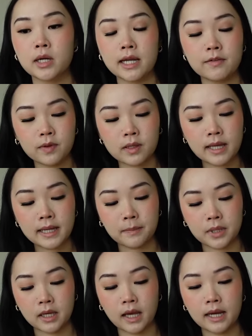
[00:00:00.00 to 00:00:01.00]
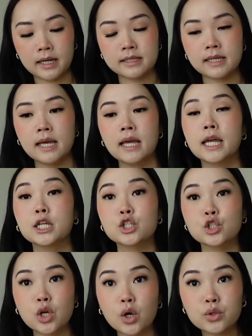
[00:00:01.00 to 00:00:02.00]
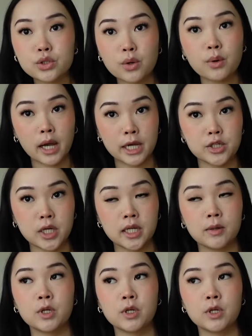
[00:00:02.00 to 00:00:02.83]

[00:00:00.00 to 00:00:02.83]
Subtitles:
I feel like, because it is so hydrating.